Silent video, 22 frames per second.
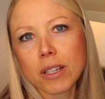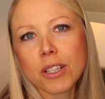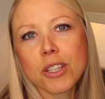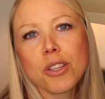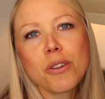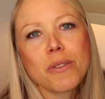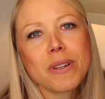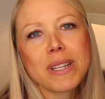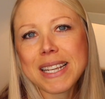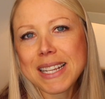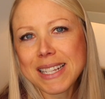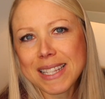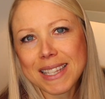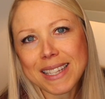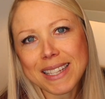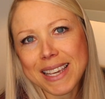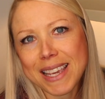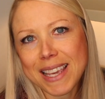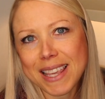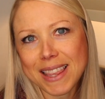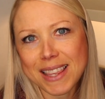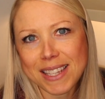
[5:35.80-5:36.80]
You could
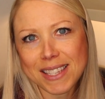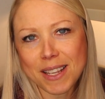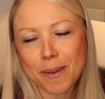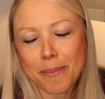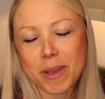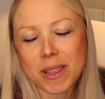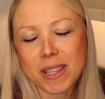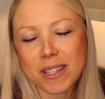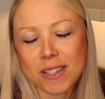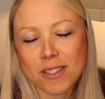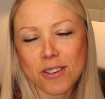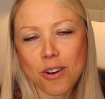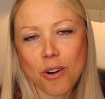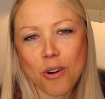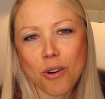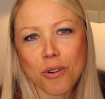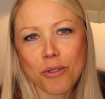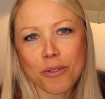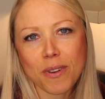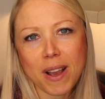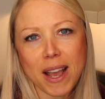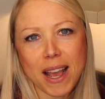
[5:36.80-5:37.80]
easily heat this up on the
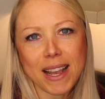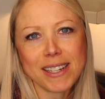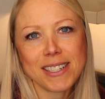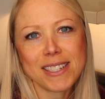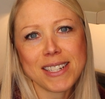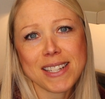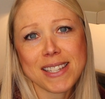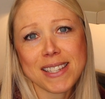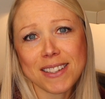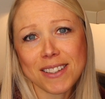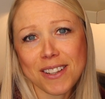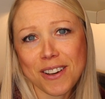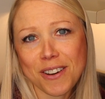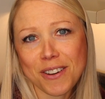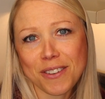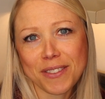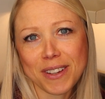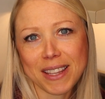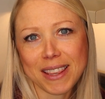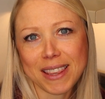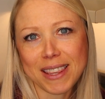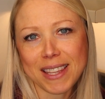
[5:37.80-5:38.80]
stove. I just love
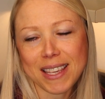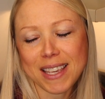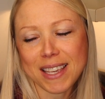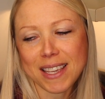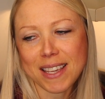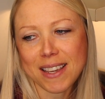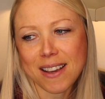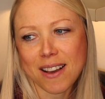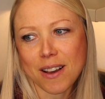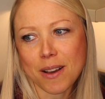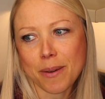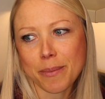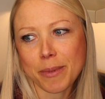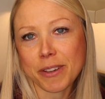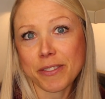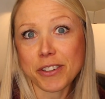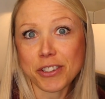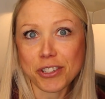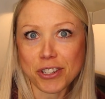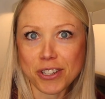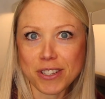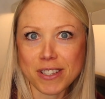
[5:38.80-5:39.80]
the
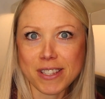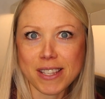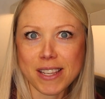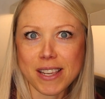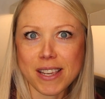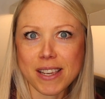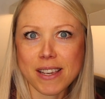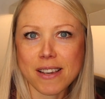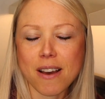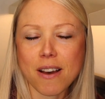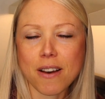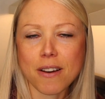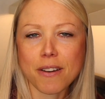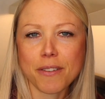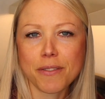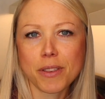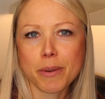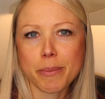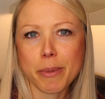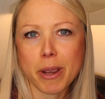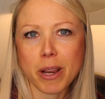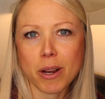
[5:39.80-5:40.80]
efficiency
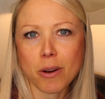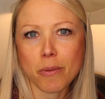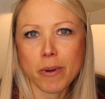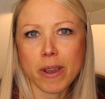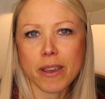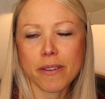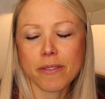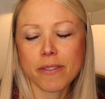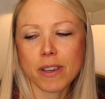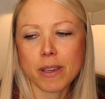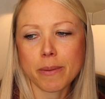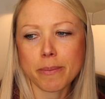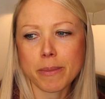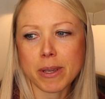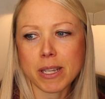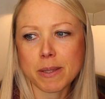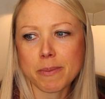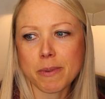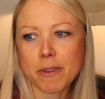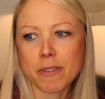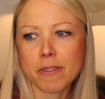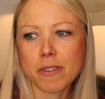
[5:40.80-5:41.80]
of the microwave. It
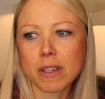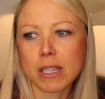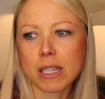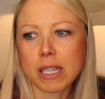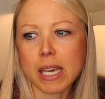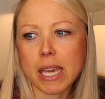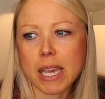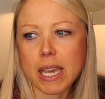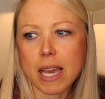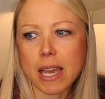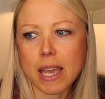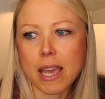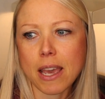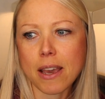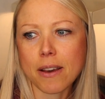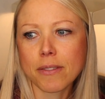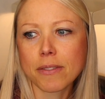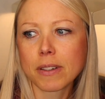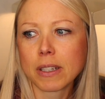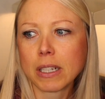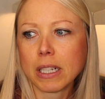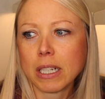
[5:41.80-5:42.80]
makes me feel like I
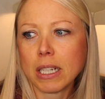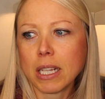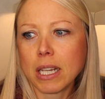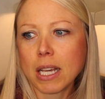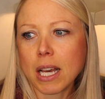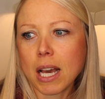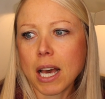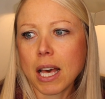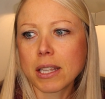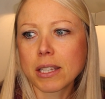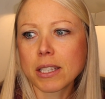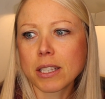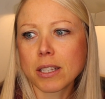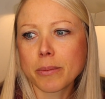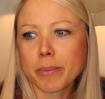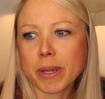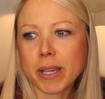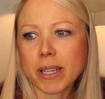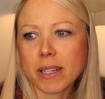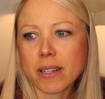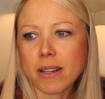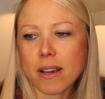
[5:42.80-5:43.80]
have a little
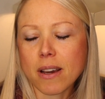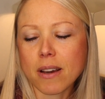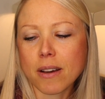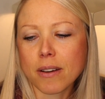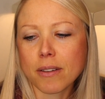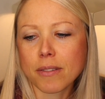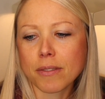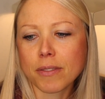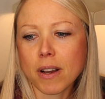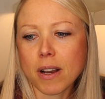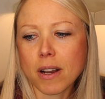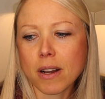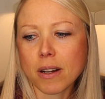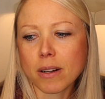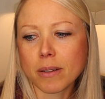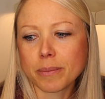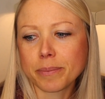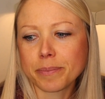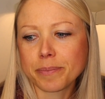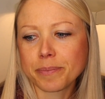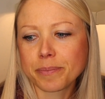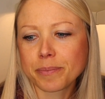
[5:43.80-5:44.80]
bit of,
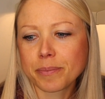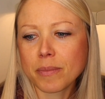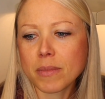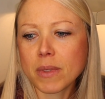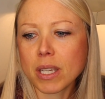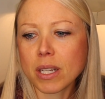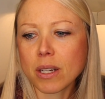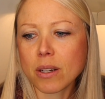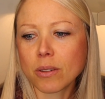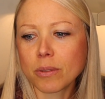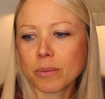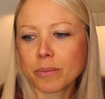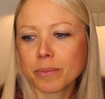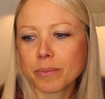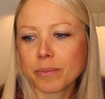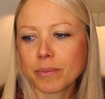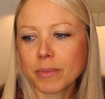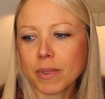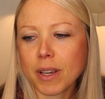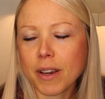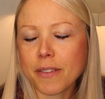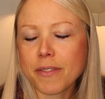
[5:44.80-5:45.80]

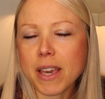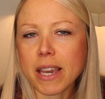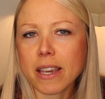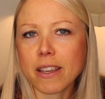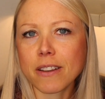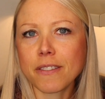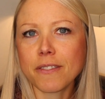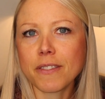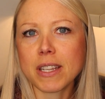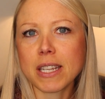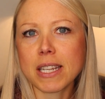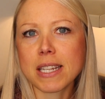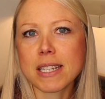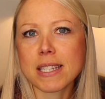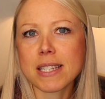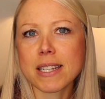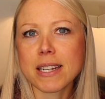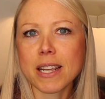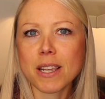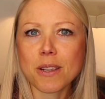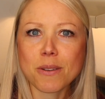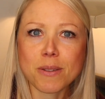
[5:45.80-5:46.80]
of that convenience
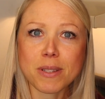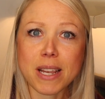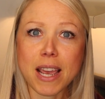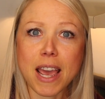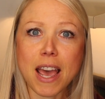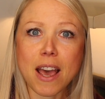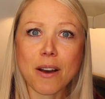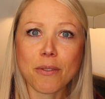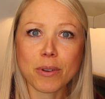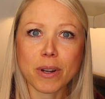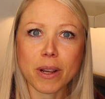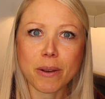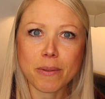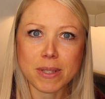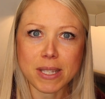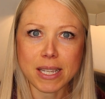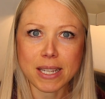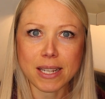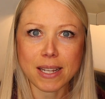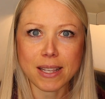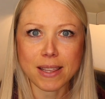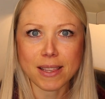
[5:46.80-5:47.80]
that I used to have when I was
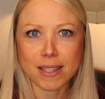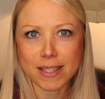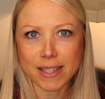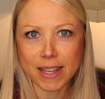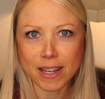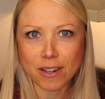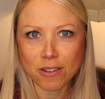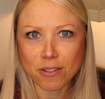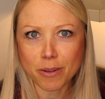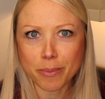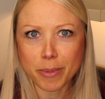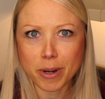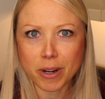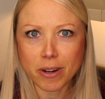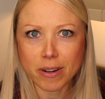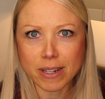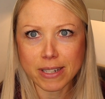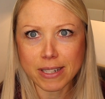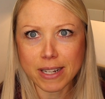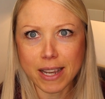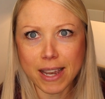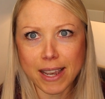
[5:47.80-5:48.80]
eating the standard
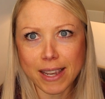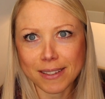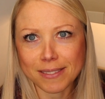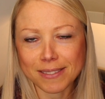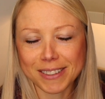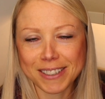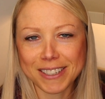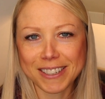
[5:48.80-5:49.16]
American diet.